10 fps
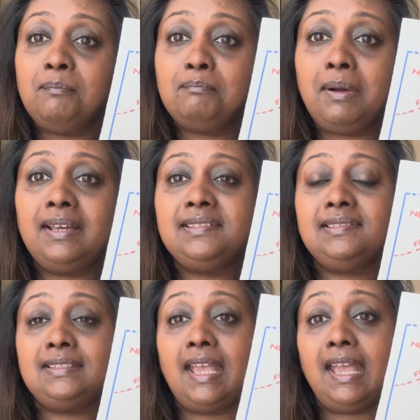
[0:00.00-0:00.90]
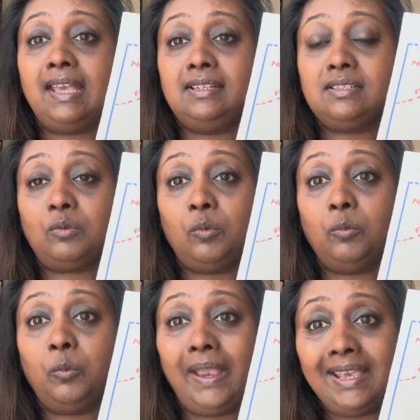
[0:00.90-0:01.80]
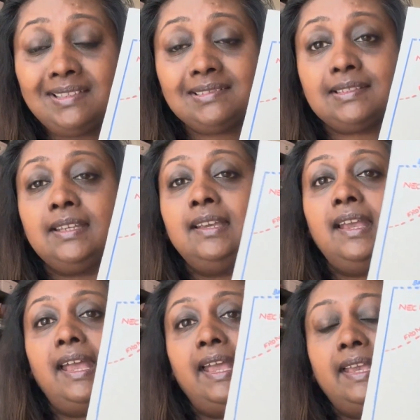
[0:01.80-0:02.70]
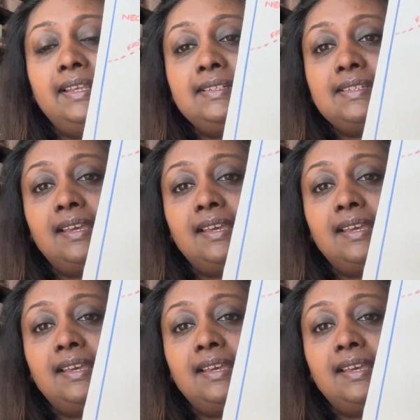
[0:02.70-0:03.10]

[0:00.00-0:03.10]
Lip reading: bust, and waist. And